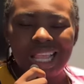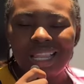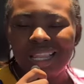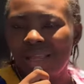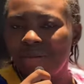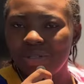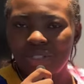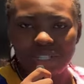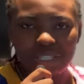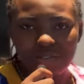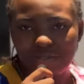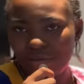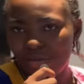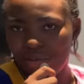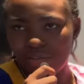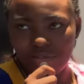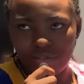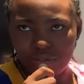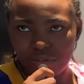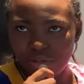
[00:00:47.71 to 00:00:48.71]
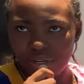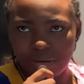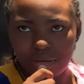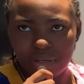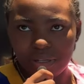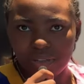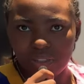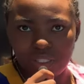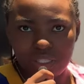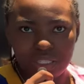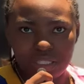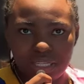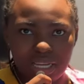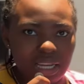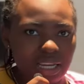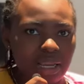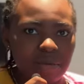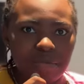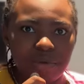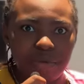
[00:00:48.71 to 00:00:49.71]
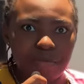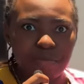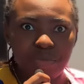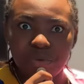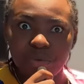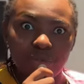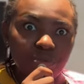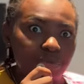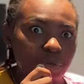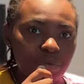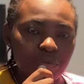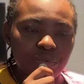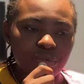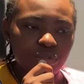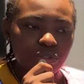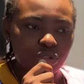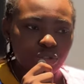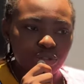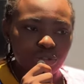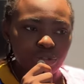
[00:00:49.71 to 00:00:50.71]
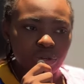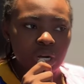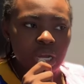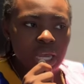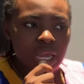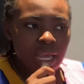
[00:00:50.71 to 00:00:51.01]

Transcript: Let me just film a video about this and let me put people through.